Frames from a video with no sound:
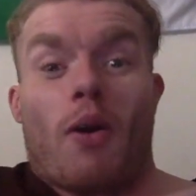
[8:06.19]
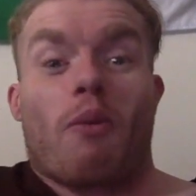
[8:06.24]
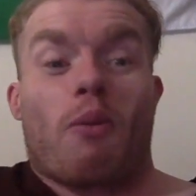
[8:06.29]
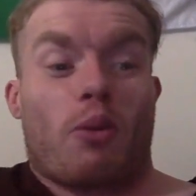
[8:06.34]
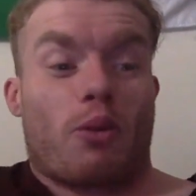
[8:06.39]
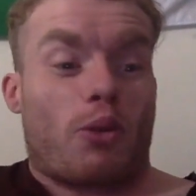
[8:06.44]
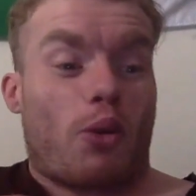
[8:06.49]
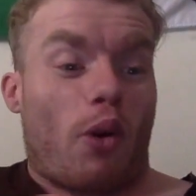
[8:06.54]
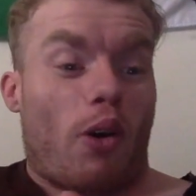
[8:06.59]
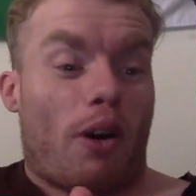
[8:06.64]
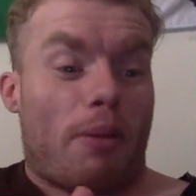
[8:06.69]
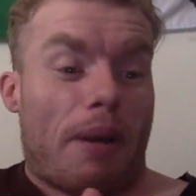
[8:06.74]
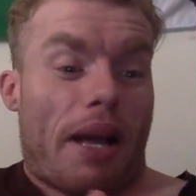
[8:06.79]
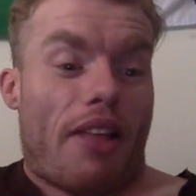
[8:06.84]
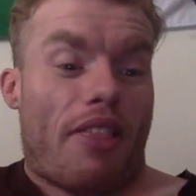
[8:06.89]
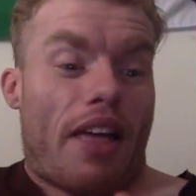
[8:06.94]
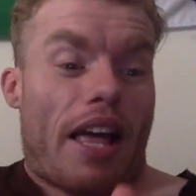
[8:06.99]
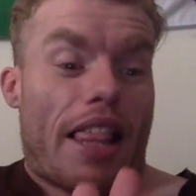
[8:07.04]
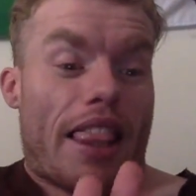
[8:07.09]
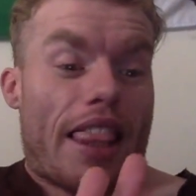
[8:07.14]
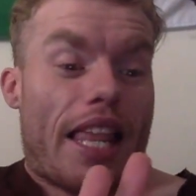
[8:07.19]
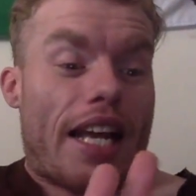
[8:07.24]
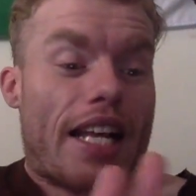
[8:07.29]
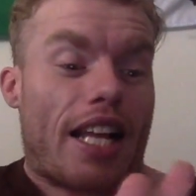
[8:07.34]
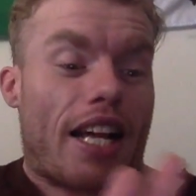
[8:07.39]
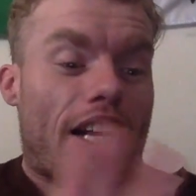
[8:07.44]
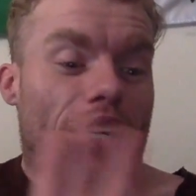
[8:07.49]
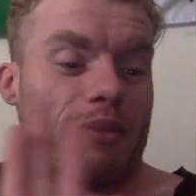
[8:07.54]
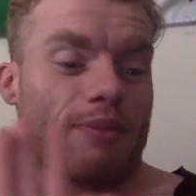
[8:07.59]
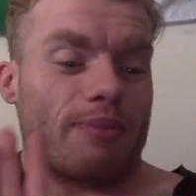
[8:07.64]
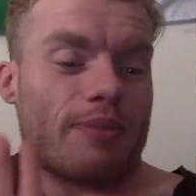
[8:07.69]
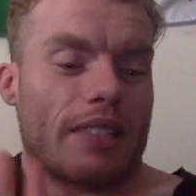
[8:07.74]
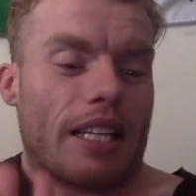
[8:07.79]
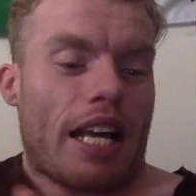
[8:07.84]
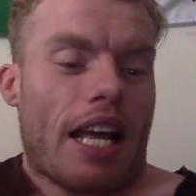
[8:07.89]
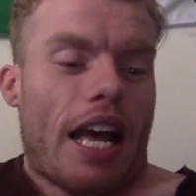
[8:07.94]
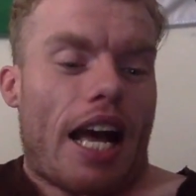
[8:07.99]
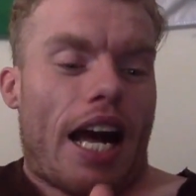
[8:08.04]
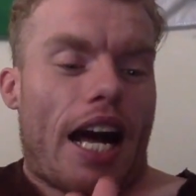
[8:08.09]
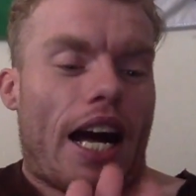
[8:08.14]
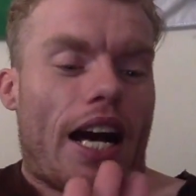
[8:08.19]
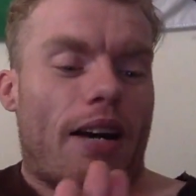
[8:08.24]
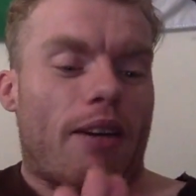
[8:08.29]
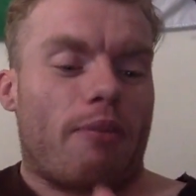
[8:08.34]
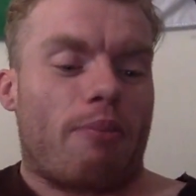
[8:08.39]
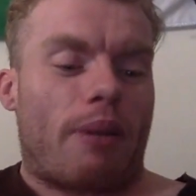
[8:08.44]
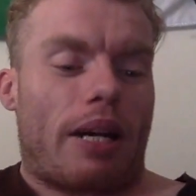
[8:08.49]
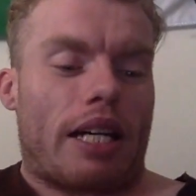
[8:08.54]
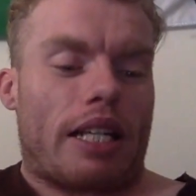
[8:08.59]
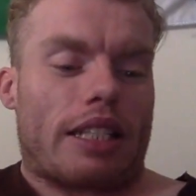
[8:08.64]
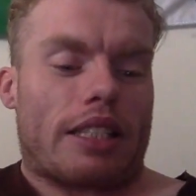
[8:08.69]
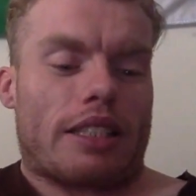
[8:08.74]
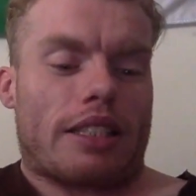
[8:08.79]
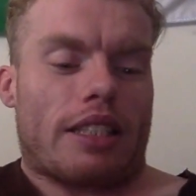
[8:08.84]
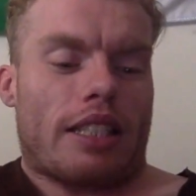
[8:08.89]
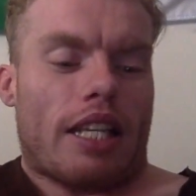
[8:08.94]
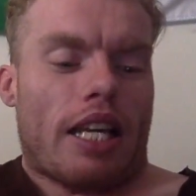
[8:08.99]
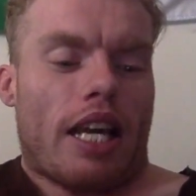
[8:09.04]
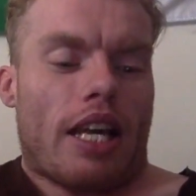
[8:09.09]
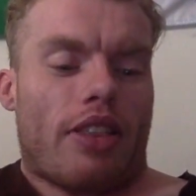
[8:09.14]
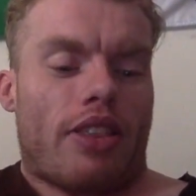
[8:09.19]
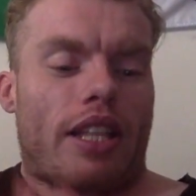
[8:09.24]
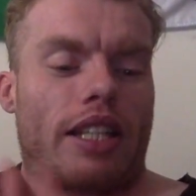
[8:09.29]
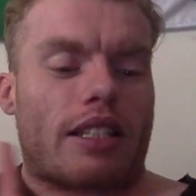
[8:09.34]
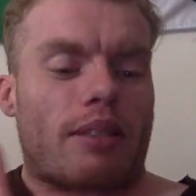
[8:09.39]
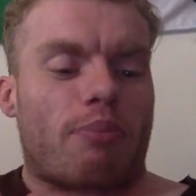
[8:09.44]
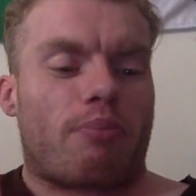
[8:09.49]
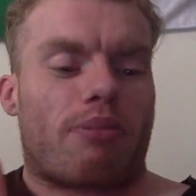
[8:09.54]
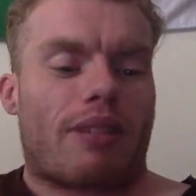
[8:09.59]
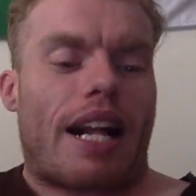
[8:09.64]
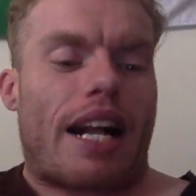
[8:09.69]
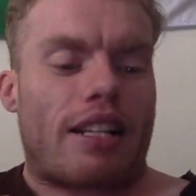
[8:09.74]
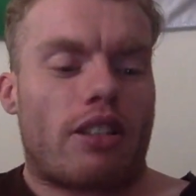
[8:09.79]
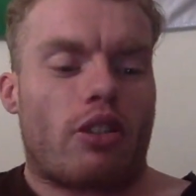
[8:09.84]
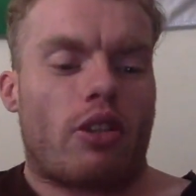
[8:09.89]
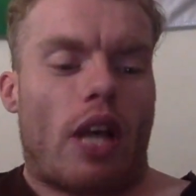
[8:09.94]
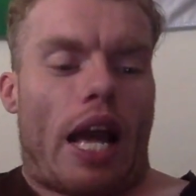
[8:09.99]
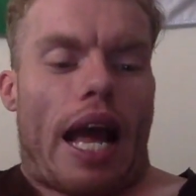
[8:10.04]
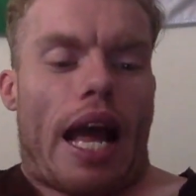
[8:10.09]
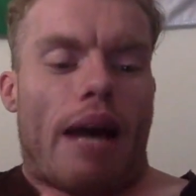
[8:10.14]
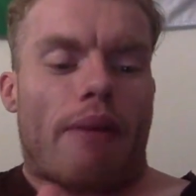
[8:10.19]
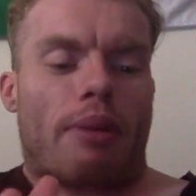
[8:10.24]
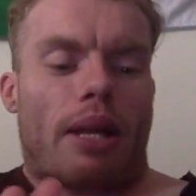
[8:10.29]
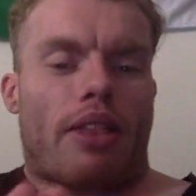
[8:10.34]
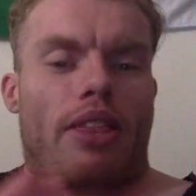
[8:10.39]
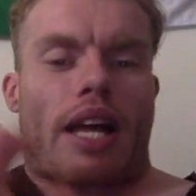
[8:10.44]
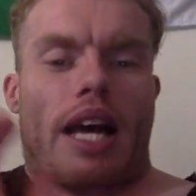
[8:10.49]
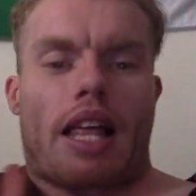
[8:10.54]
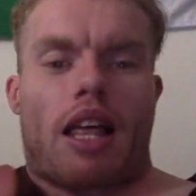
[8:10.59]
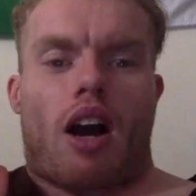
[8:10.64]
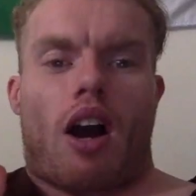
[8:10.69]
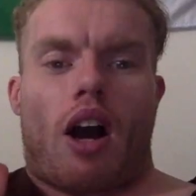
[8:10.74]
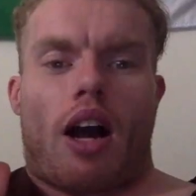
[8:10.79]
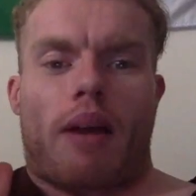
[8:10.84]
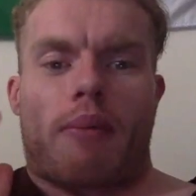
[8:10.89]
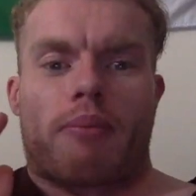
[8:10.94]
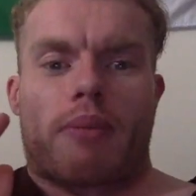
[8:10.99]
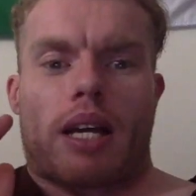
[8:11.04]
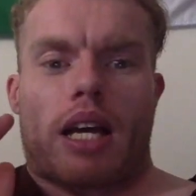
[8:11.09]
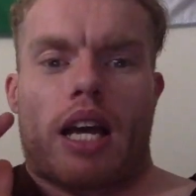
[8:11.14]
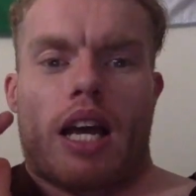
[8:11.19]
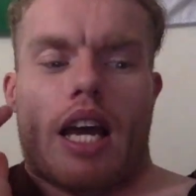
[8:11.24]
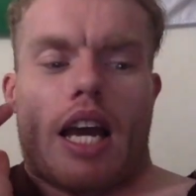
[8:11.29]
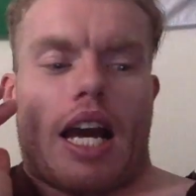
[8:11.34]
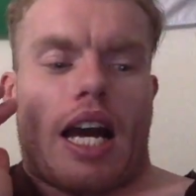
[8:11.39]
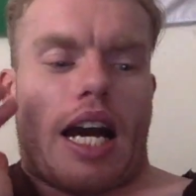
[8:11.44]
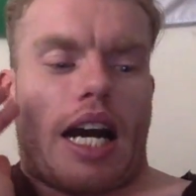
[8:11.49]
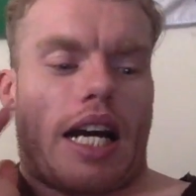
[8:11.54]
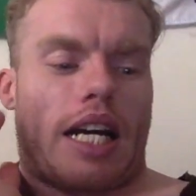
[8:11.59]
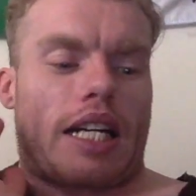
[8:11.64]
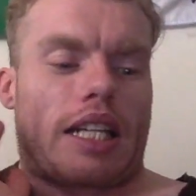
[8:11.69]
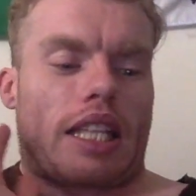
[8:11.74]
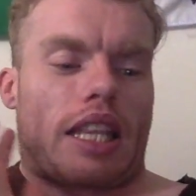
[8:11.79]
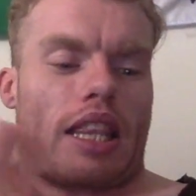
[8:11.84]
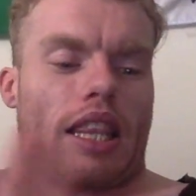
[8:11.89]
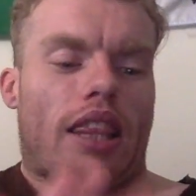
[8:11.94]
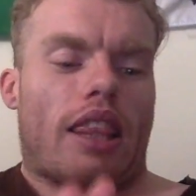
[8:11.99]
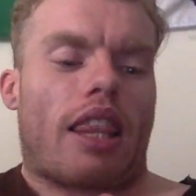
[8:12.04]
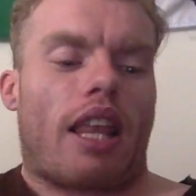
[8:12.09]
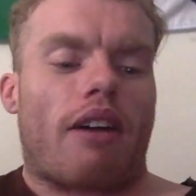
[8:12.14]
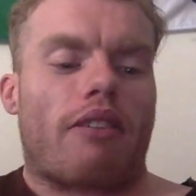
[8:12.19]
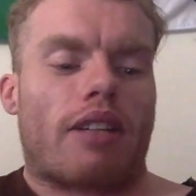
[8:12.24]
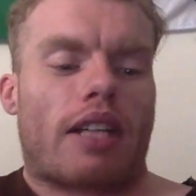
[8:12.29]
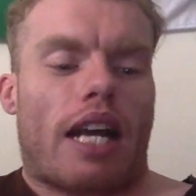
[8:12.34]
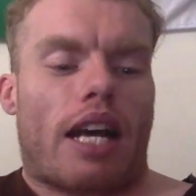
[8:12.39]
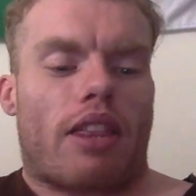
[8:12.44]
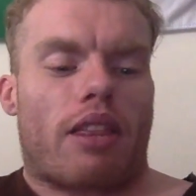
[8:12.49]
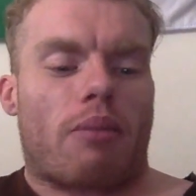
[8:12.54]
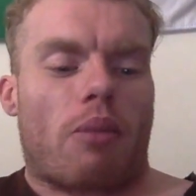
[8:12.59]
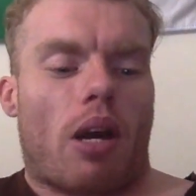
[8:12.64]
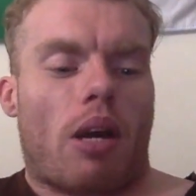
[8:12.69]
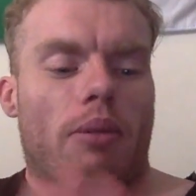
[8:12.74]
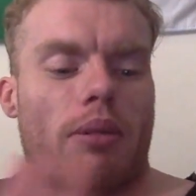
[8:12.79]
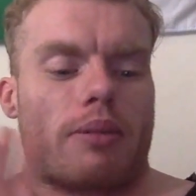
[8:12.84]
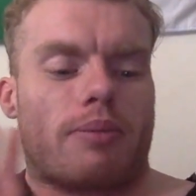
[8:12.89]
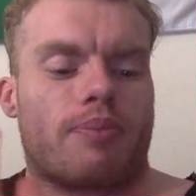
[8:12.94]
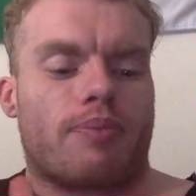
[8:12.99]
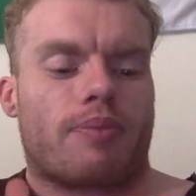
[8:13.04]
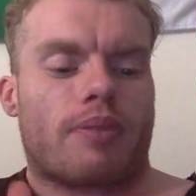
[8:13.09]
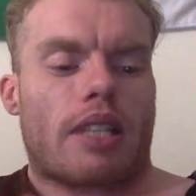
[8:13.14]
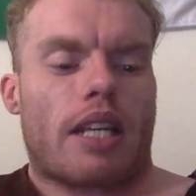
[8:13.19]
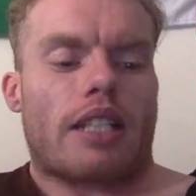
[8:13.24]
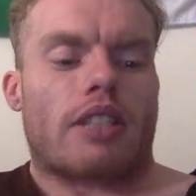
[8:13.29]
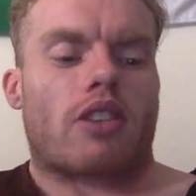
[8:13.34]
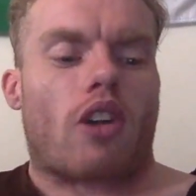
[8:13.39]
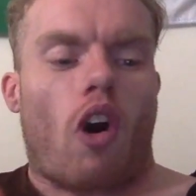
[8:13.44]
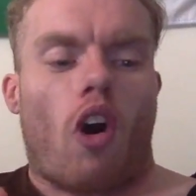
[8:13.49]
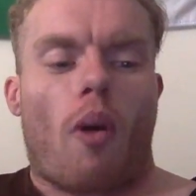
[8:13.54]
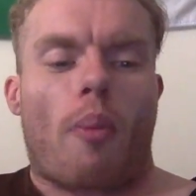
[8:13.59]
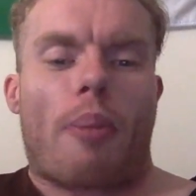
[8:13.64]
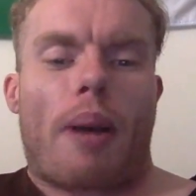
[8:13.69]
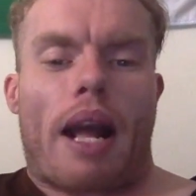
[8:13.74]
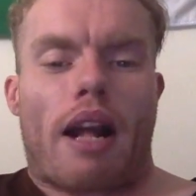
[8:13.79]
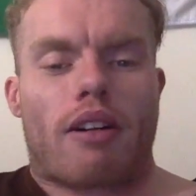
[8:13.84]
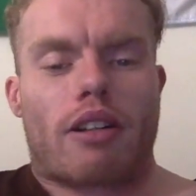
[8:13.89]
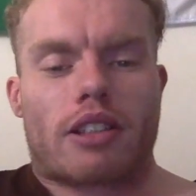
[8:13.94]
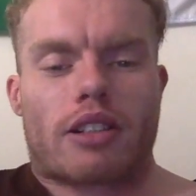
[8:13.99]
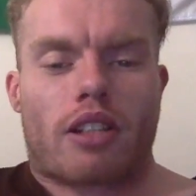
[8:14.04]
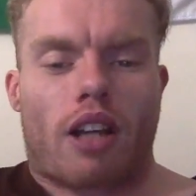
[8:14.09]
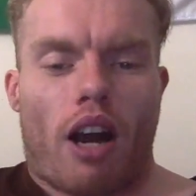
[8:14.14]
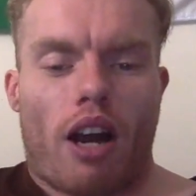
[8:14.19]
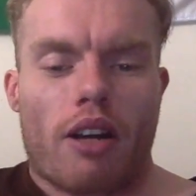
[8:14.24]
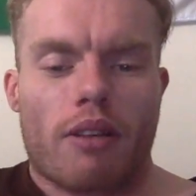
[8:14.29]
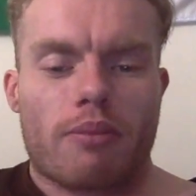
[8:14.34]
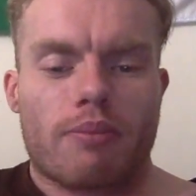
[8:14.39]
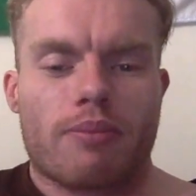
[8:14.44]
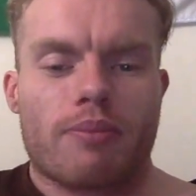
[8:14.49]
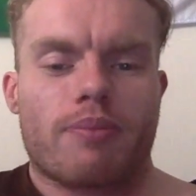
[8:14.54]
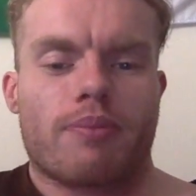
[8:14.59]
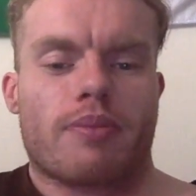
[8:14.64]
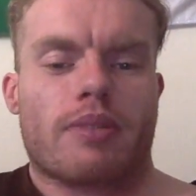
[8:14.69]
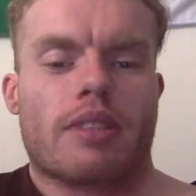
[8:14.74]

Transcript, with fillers: We'll talk about that later. Uh, but there's a brand new app that I'm uh, loving at the moment. It's called Periscope.